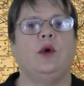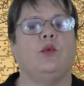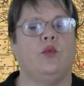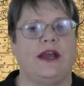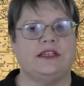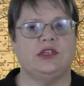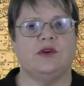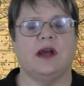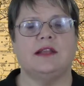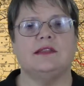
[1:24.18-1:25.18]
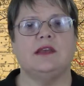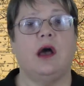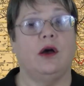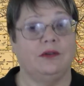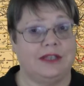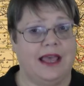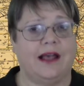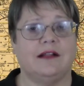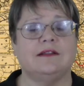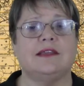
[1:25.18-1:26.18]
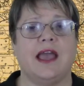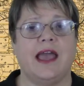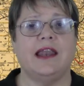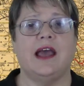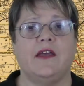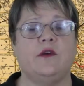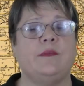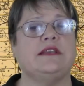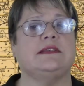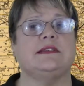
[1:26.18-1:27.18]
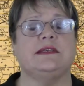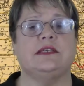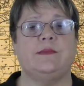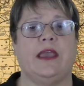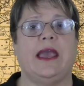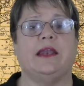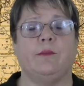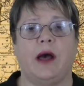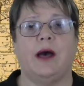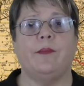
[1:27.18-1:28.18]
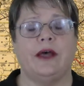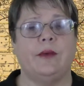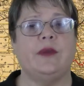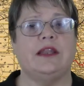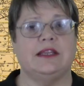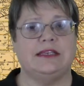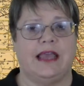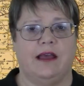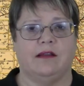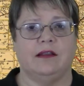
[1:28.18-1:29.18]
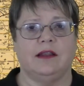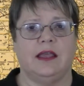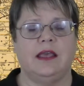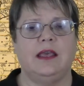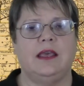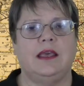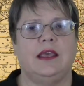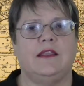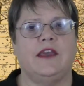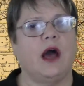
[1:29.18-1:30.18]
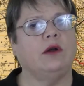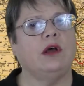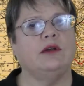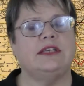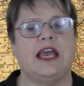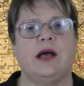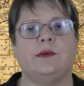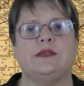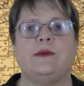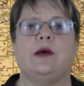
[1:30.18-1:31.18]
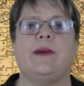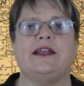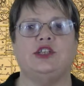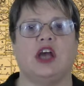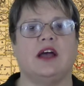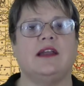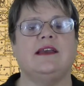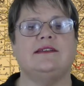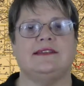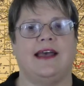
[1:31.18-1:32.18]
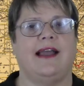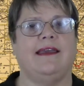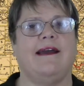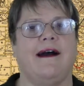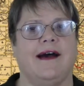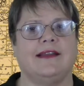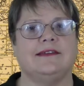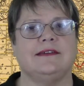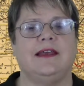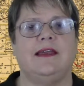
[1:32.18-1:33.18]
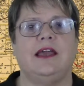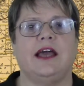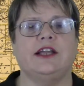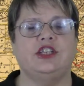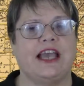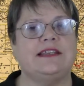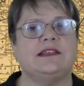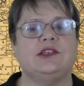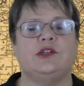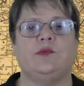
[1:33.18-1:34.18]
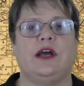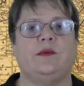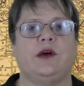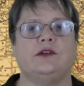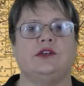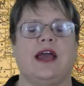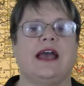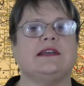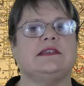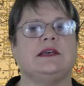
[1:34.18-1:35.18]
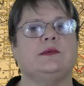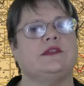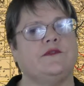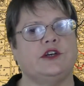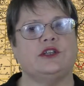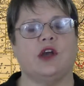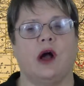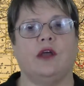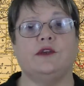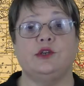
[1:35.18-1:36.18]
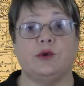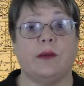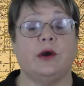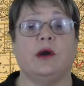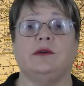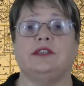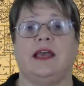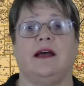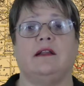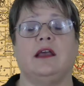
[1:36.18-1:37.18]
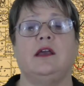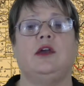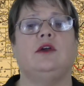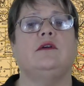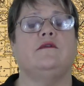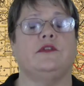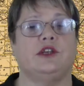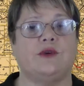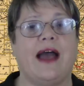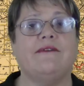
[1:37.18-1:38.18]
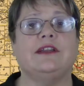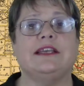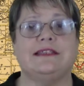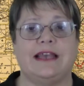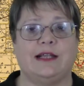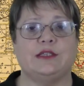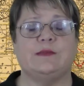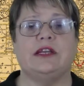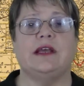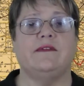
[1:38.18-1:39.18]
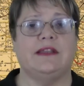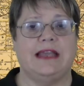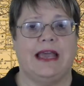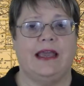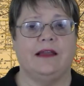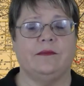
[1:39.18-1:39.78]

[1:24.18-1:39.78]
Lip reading: Restaurants, hotels, and other businesses began to pop up in the town. The old hotel was built by John and Sally Ott. Adjacent to the railroad tracks, it was first called the Drummer Hotel for the traveling salesmen of the day.